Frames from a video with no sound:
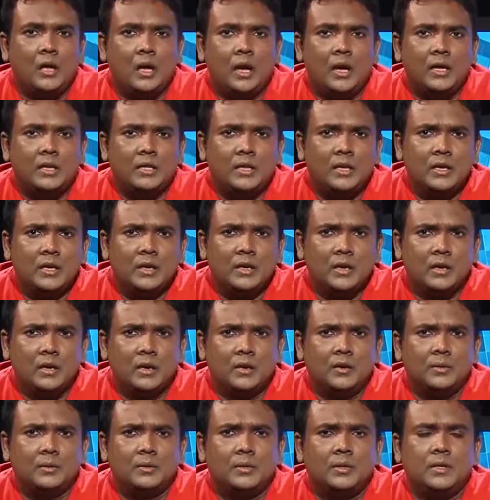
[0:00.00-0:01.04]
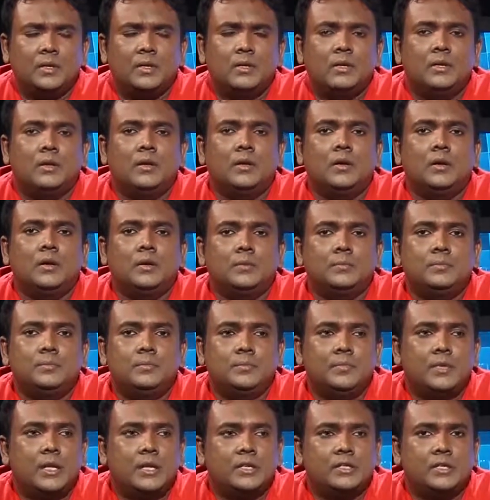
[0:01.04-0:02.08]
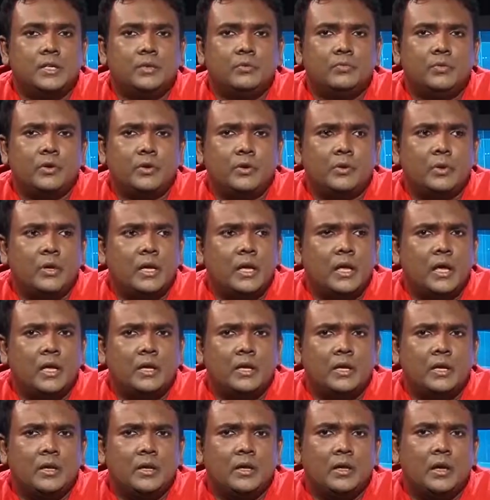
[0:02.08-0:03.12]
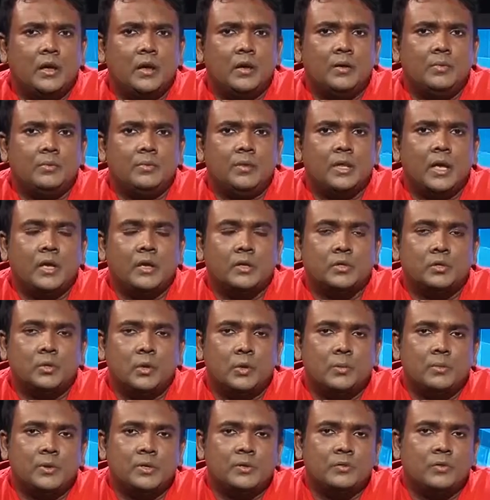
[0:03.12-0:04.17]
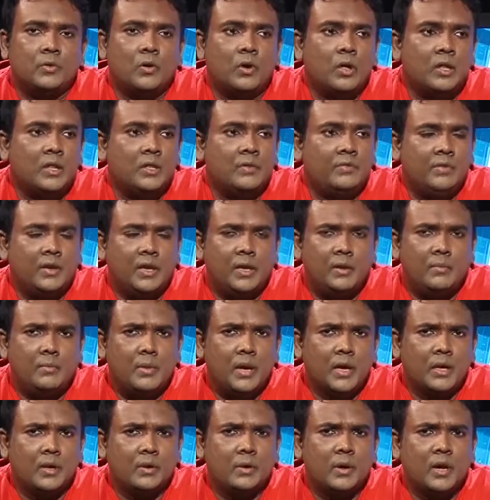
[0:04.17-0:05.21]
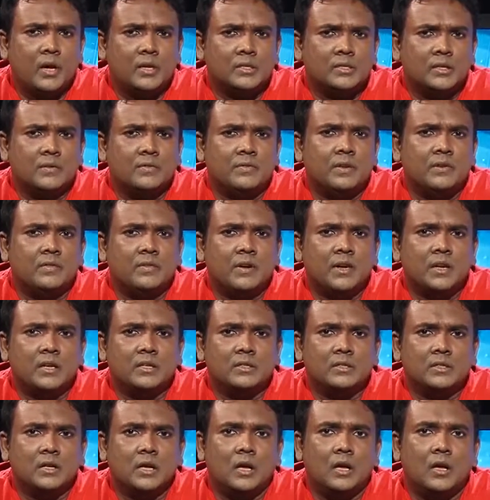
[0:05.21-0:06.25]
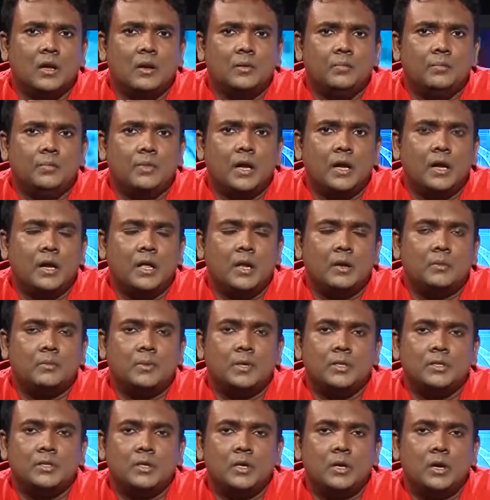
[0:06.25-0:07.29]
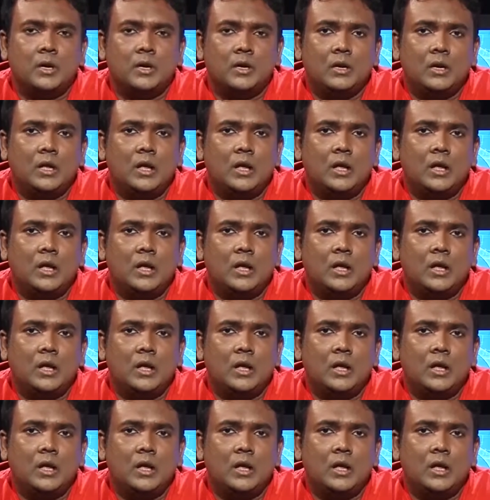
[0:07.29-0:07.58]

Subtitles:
I think that's it for today. I think thank you so much for all the feedback you guys have given us. That helped us a lot.